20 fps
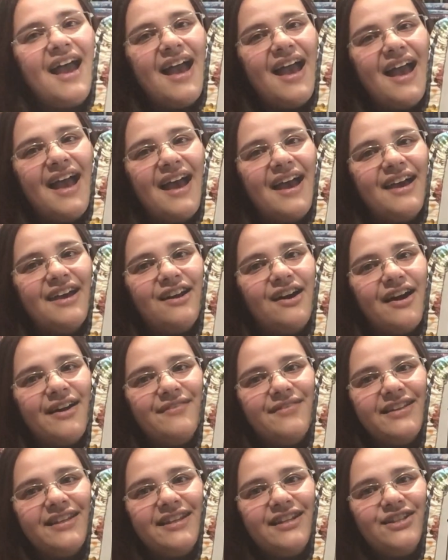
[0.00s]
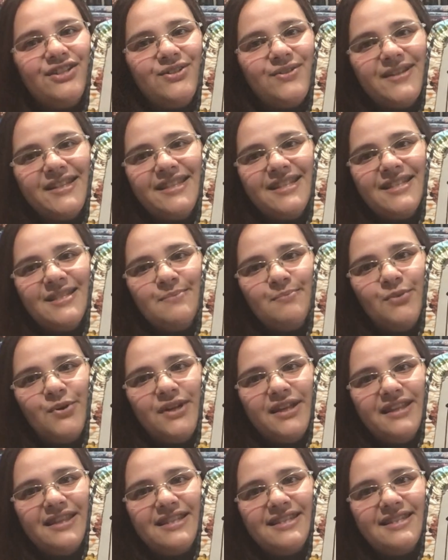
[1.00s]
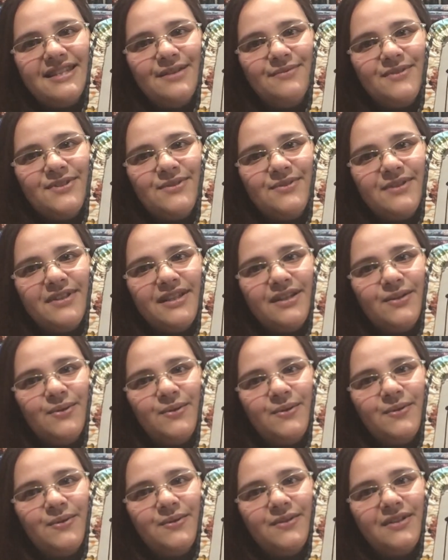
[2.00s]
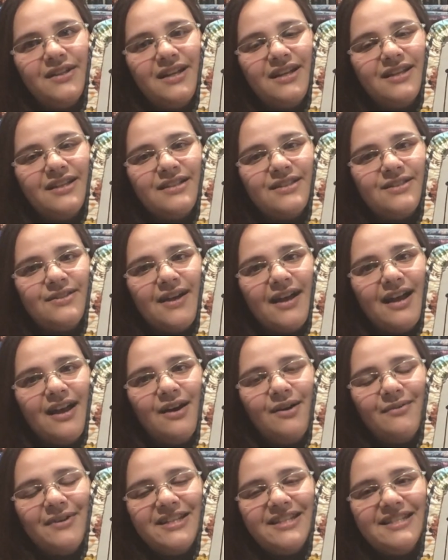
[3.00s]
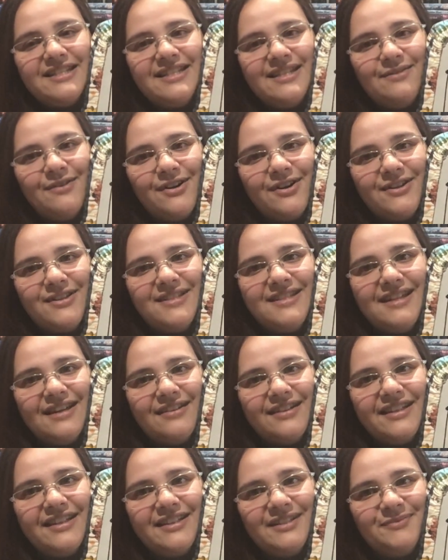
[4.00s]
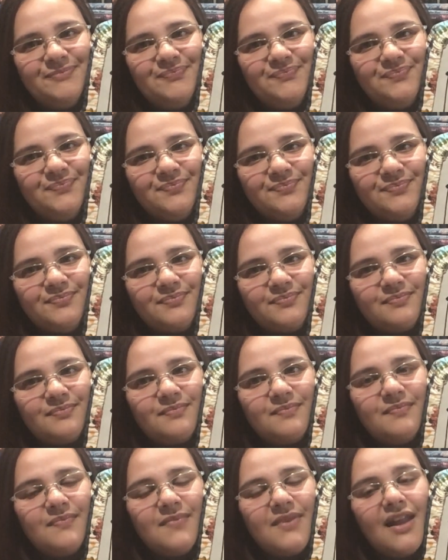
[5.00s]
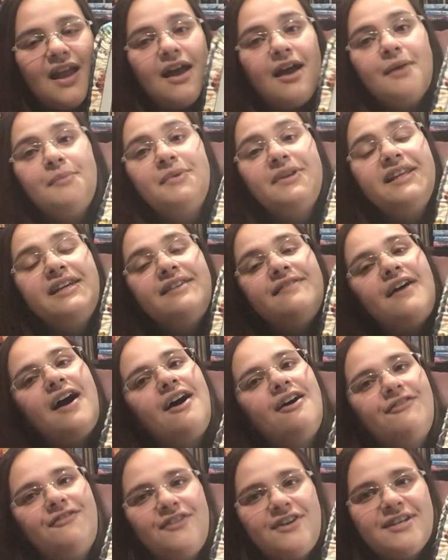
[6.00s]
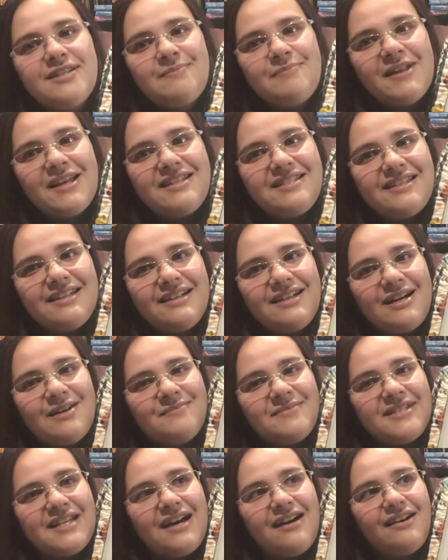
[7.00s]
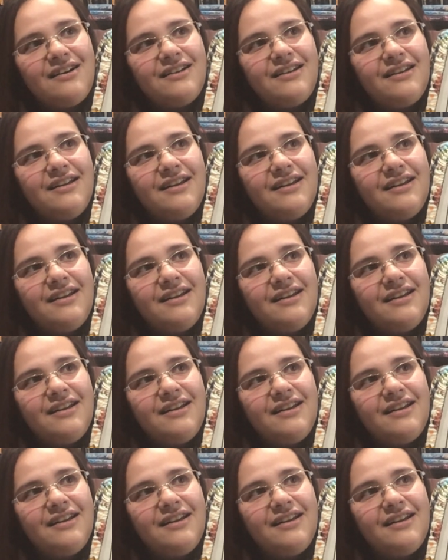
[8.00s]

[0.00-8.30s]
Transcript: And I really enjoyed this. Putting this in was really cool. So I can't wait to see what goes down here. I believe our first planting comes out